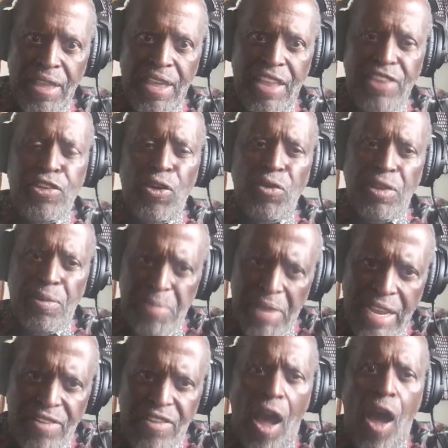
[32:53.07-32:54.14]
And so
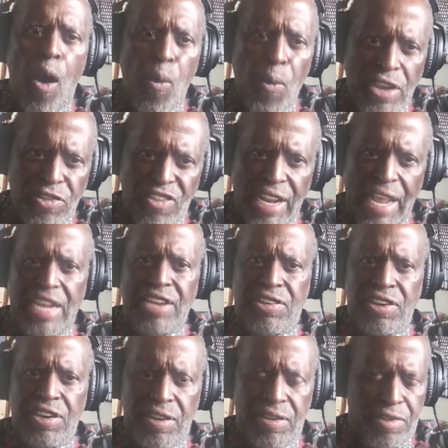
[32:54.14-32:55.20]
men always related
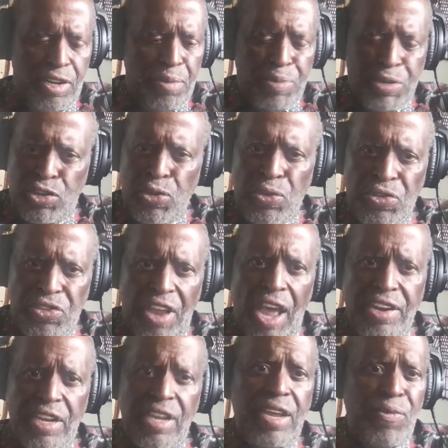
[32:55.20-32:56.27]
to the platoon sergeant,